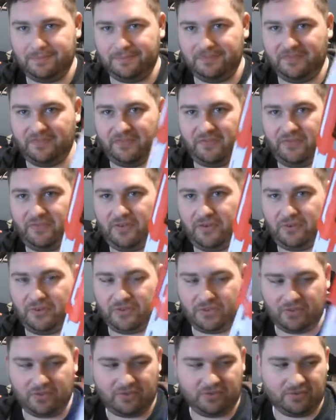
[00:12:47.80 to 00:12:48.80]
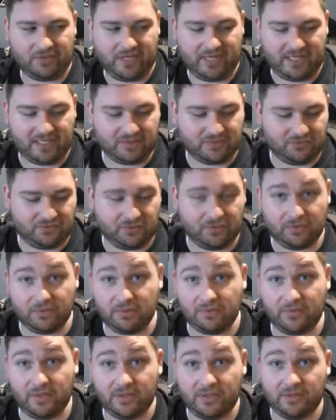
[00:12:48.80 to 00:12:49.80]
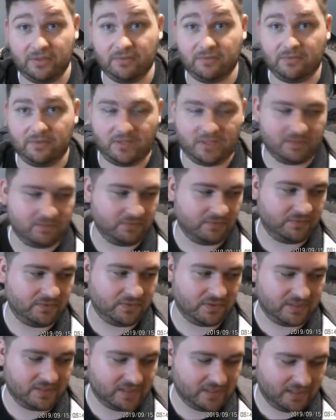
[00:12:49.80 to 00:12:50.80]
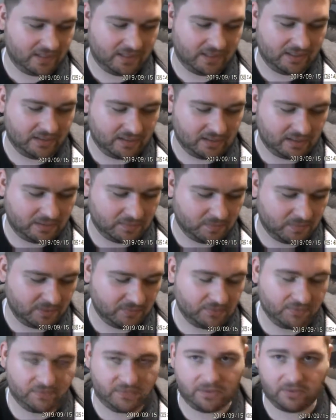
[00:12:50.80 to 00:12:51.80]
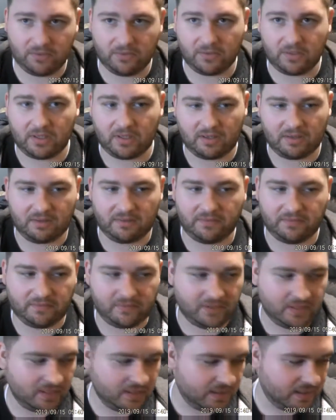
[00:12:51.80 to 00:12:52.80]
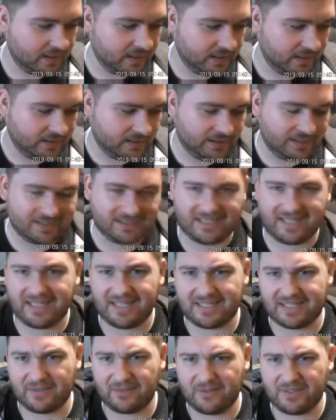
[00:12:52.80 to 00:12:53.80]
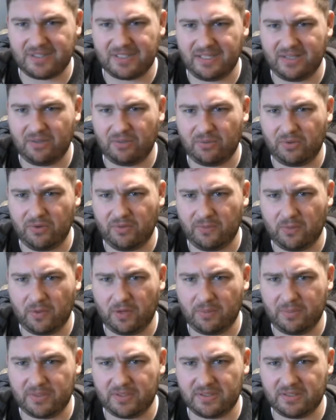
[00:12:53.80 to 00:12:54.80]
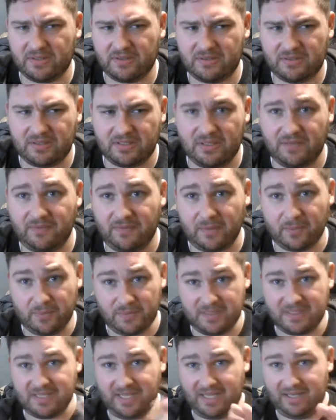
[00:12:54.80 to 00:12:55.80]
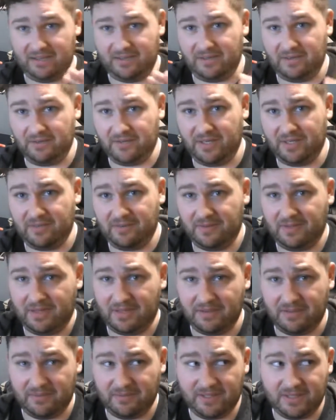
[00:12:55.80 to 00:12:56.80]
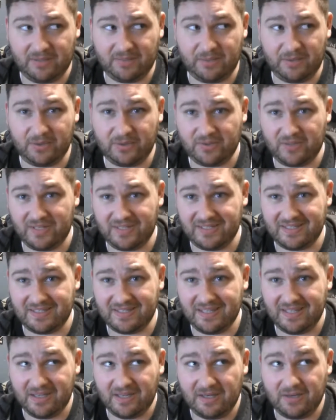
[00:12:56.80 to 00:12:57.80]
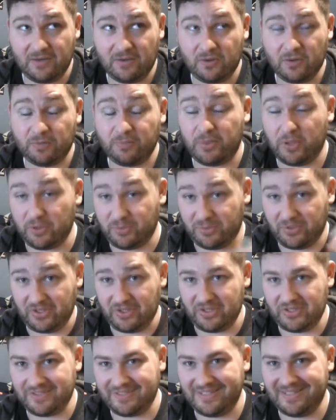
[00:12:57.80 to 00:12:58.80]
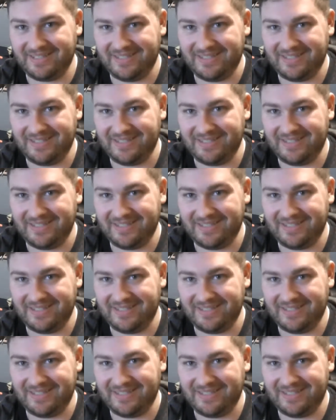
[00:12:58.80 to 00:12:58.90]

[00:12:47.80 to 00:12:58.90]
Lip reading: future, I guess, Real Nerd Fred Hood reviews aside, my review of these last, I want to say 3 or 4 episodes, if I'm titling right, in the post-creds, or post-production.